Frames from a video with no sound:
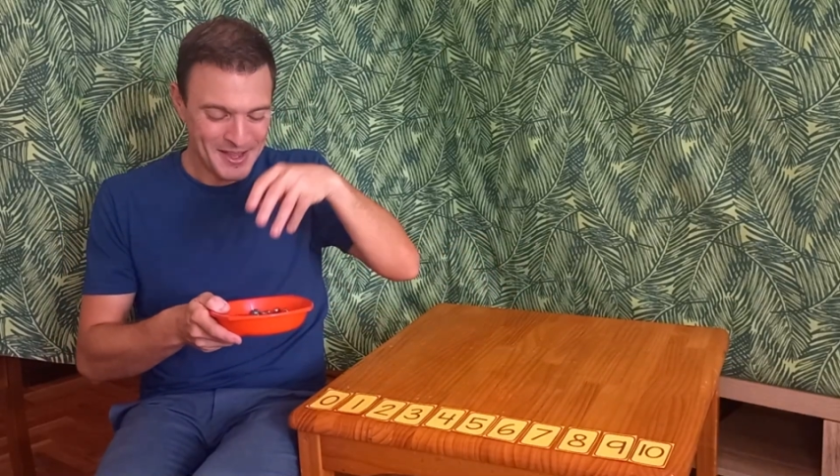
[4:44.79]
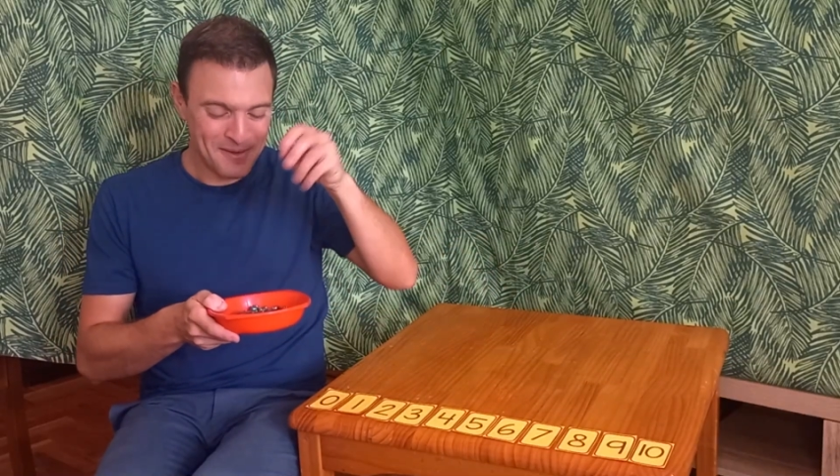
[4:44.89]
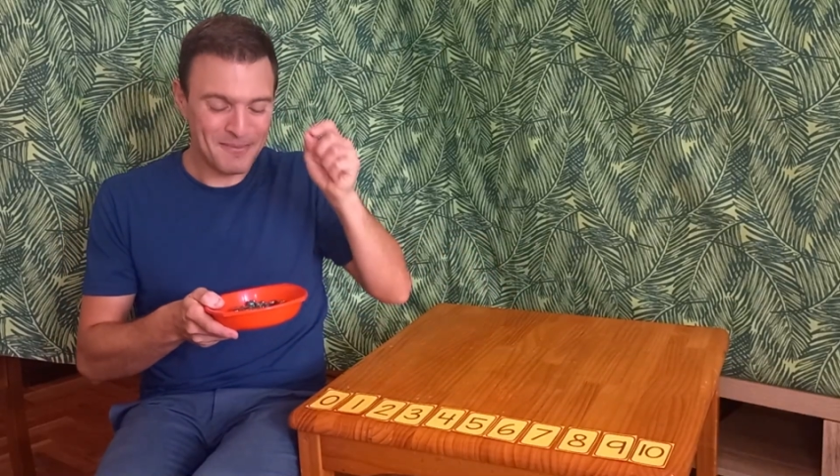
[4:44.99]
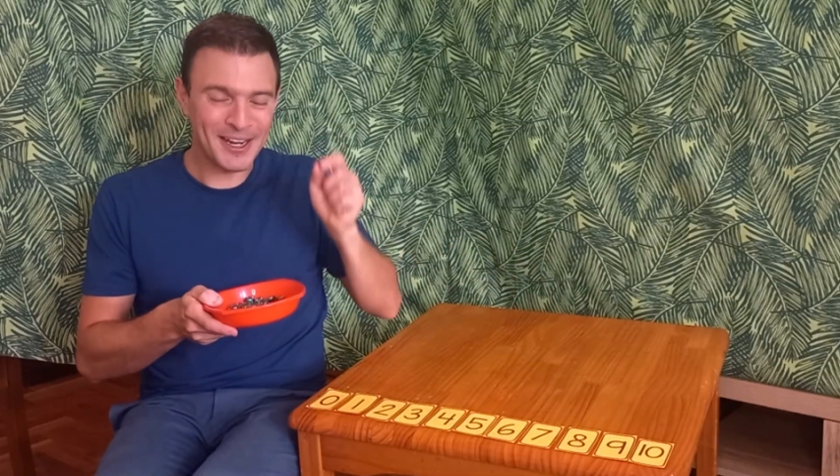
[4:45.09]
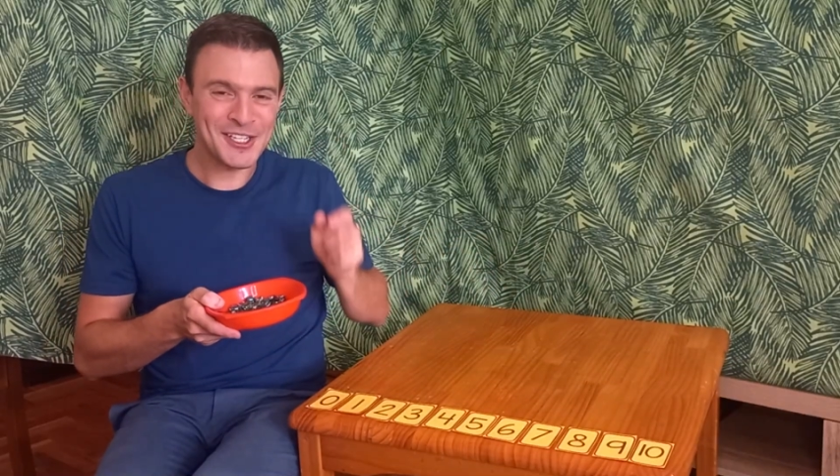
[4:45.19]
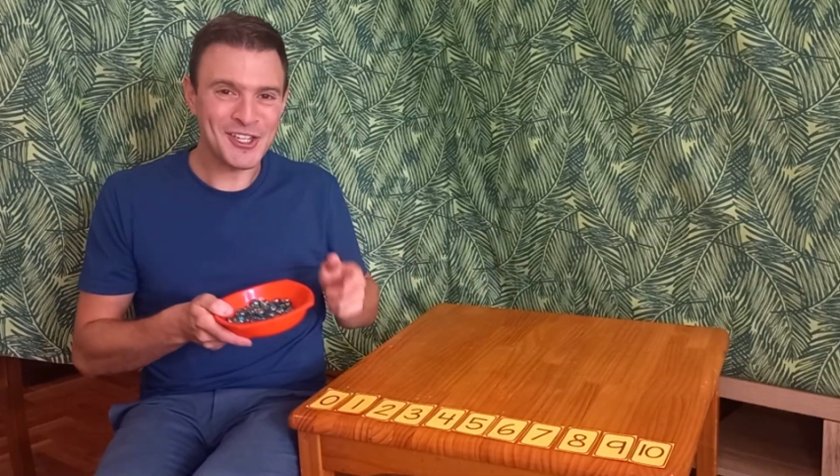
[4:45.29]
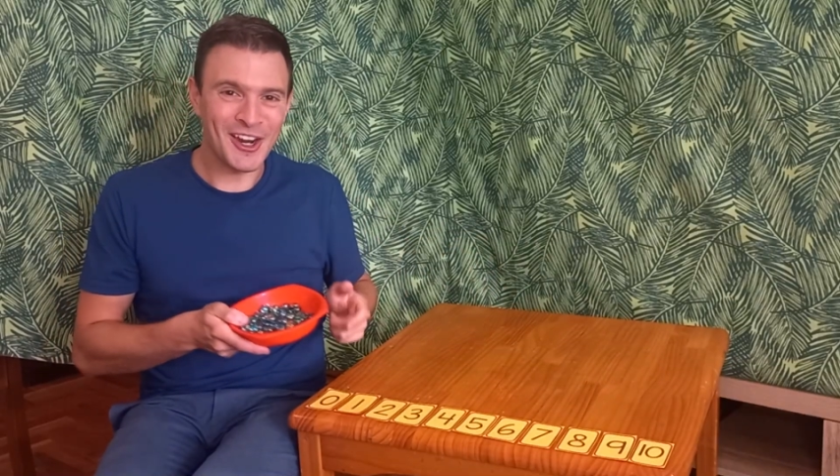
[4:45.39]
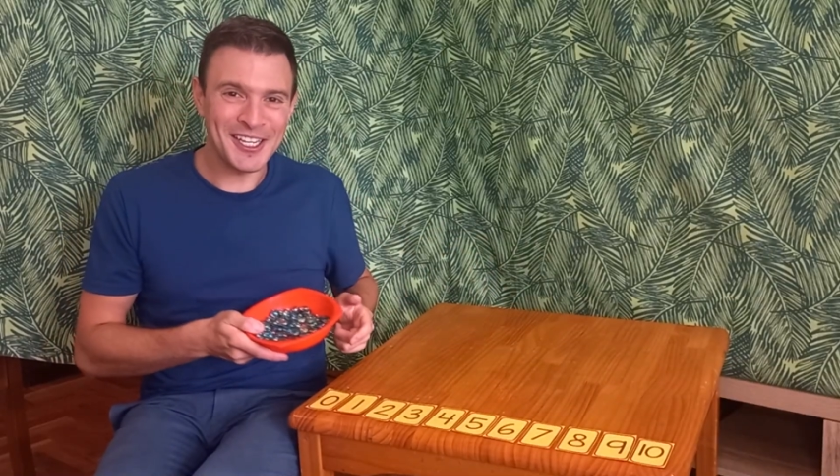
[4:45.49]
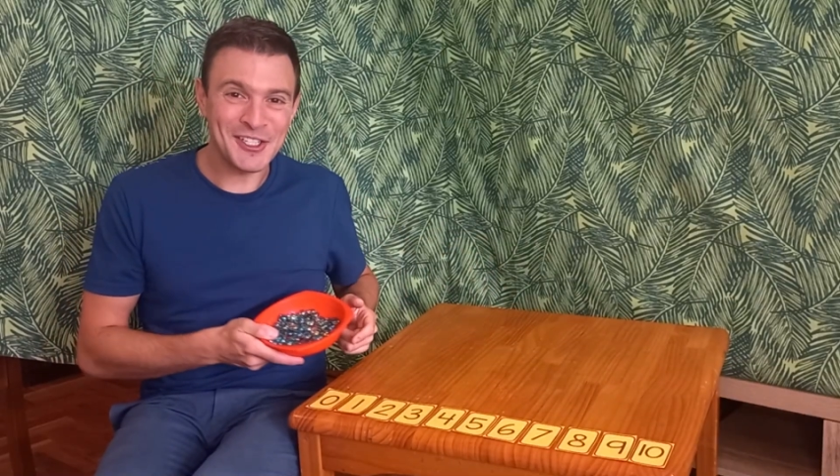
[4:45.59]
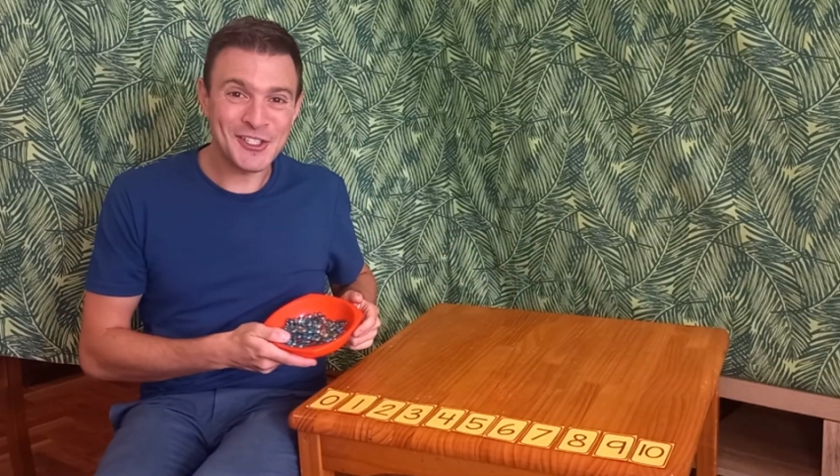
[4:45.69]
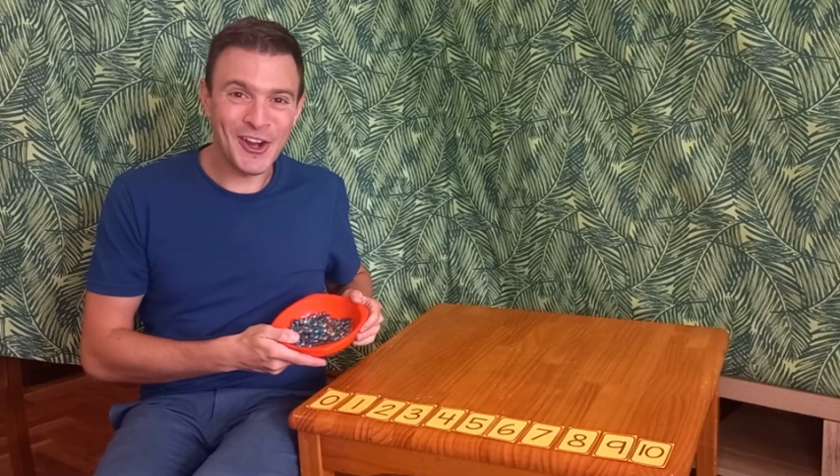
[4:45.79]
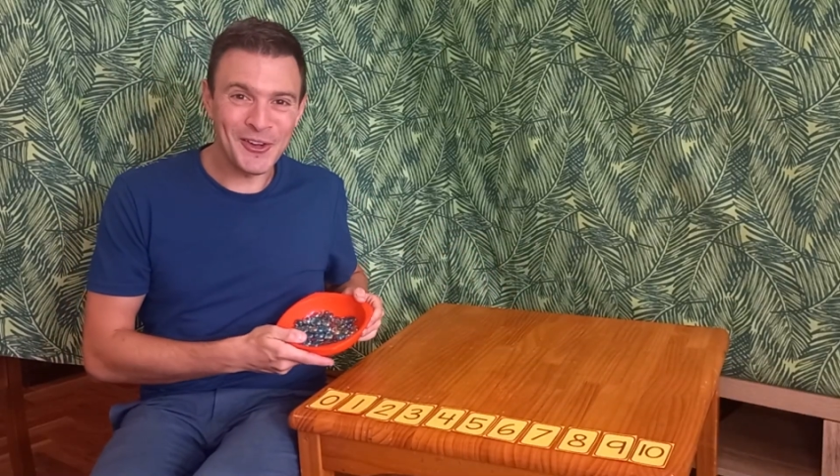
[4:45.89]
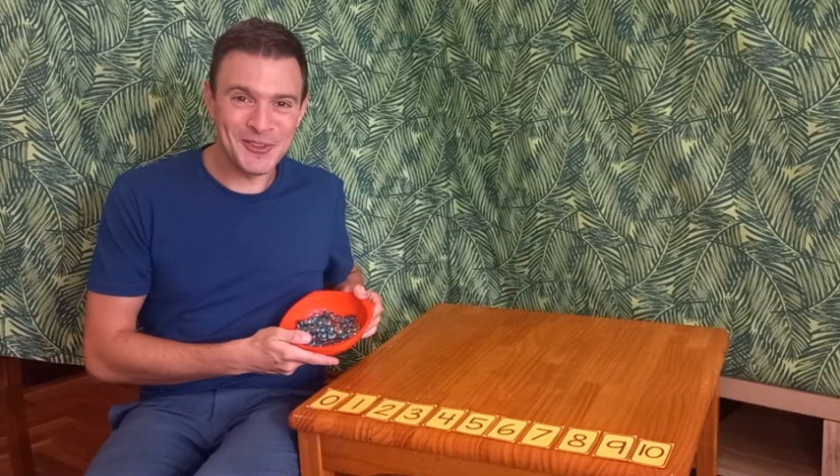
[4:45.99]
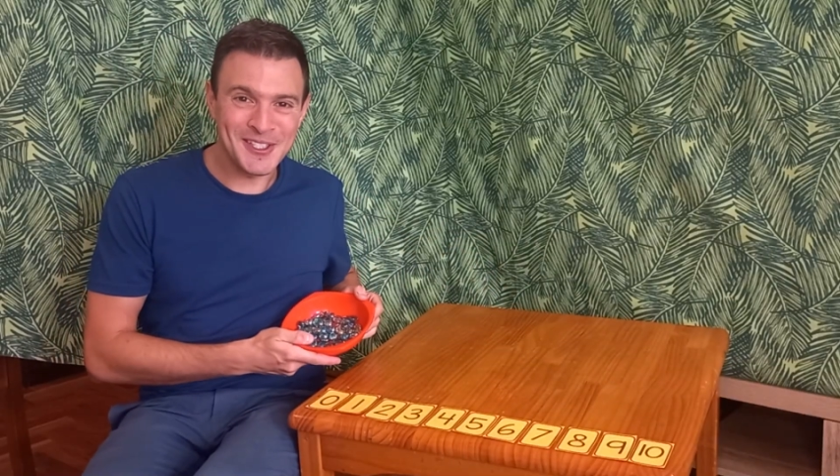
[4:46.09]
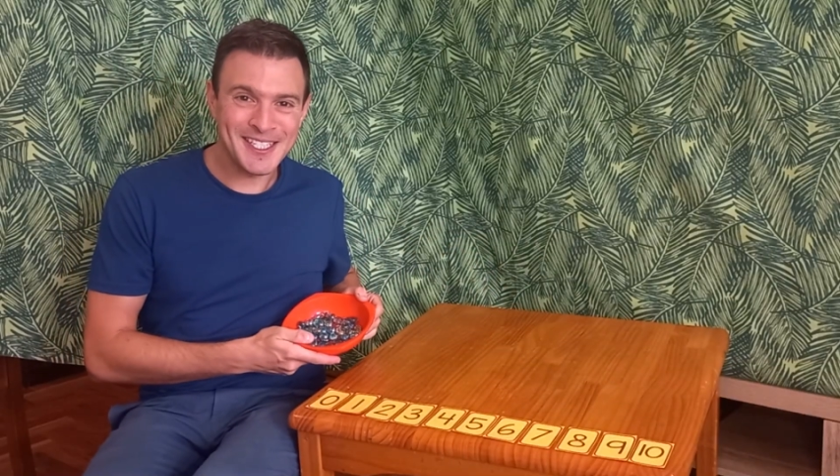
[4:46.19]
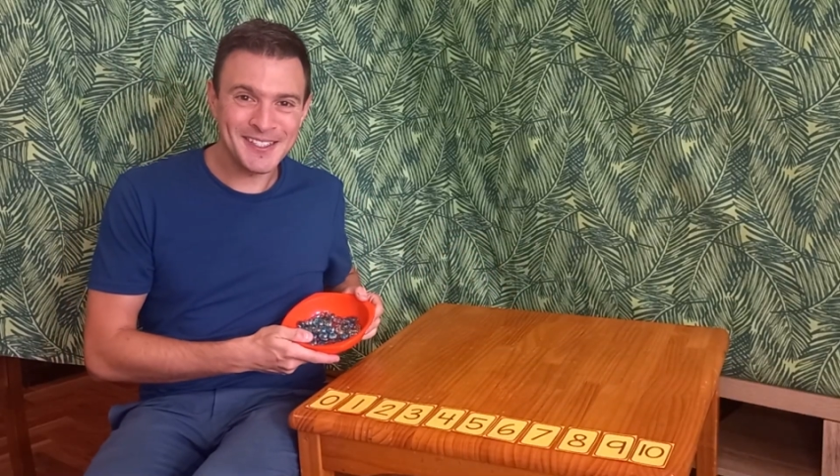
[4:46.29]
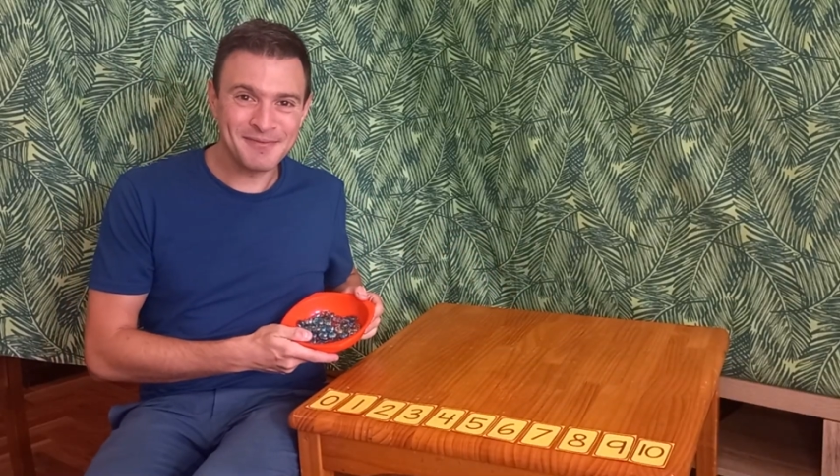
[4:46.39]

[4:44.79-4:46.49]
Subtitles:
my shiny stones.